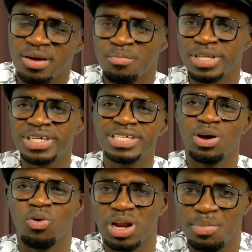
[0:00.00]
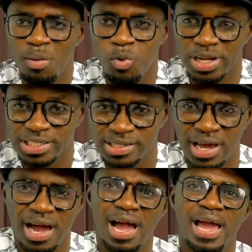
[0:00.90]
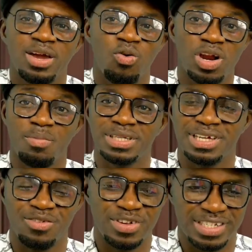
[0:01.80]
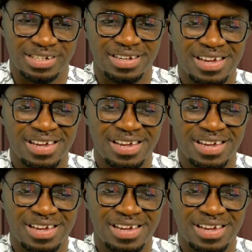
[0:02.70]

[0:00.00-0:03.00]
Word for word: Me did your conaba watching, aha, a conaba television.